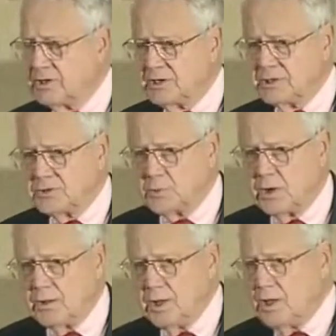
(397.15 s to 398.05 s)
He says,
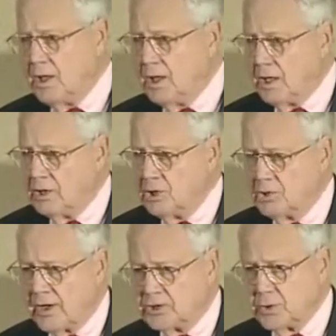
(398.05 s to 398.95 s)
"Well, you
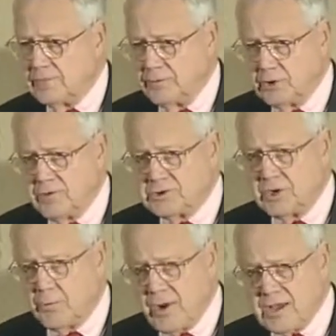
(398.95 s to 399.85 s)
graduated from the University
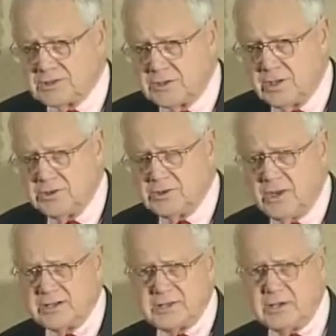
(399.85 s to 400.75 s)
of Nebraska, didn't you?"
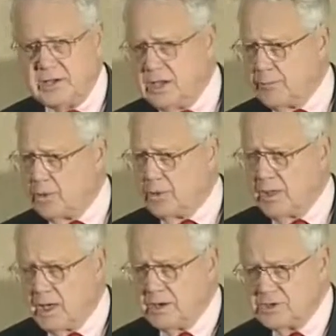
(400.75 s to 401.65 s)
And I said to him, "Well,
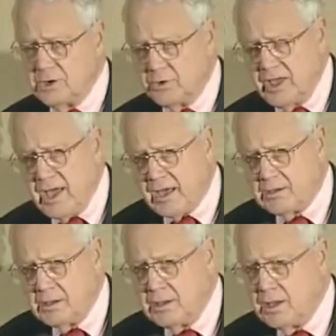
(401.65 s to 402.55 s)
how did you know
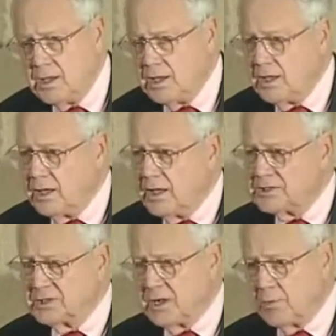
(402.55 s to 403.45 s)
that?" He
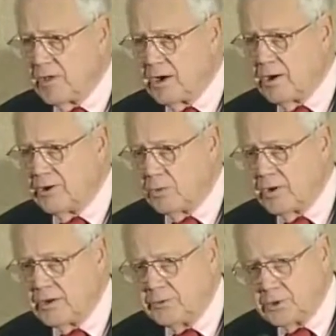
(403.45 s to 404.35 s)
said, "I read it on your
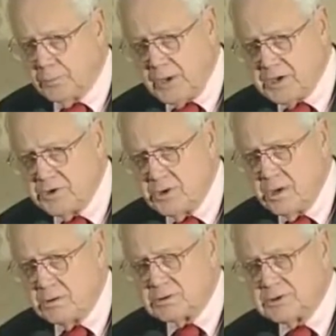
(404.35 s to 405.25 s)
ring when you're picking your
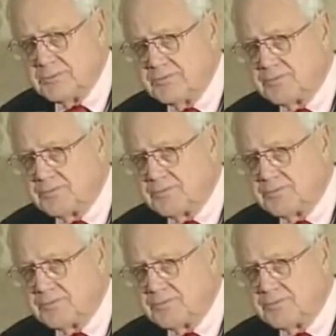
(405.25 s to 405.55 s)
nose."